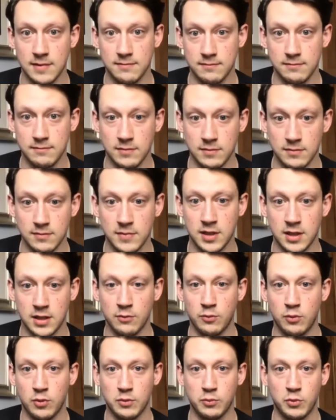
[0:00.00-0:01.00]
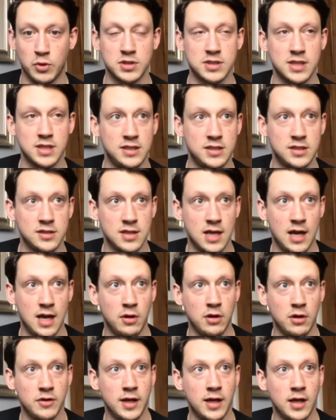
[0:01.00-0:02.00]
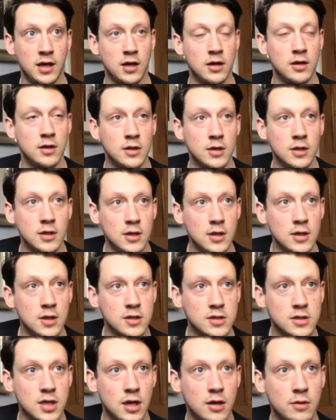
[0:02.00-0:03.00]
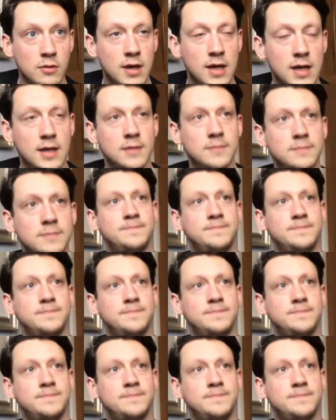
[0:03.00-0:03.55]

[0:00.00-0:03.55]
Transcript: what teachers, how old they are. So